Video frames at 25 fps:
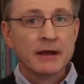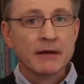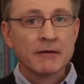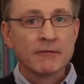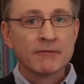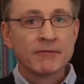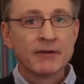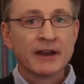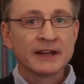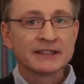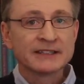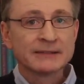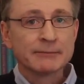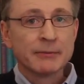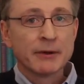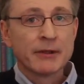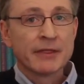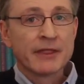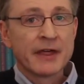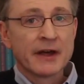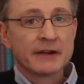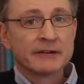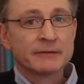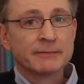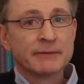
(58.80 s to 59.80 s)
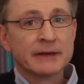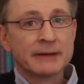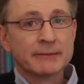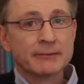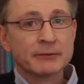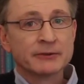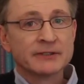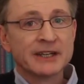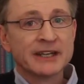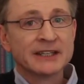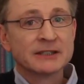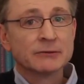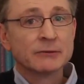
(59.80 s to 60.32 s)
Flexible-thumbed people
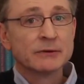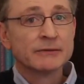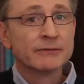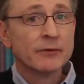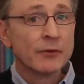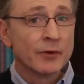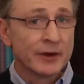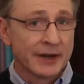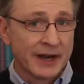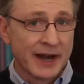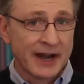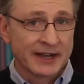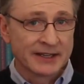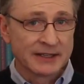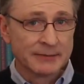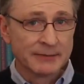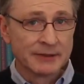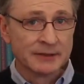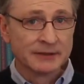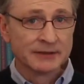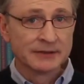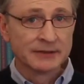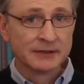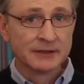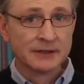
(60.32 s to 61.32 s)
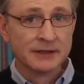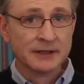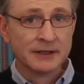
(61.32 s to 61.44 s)
tend to avoid arguments.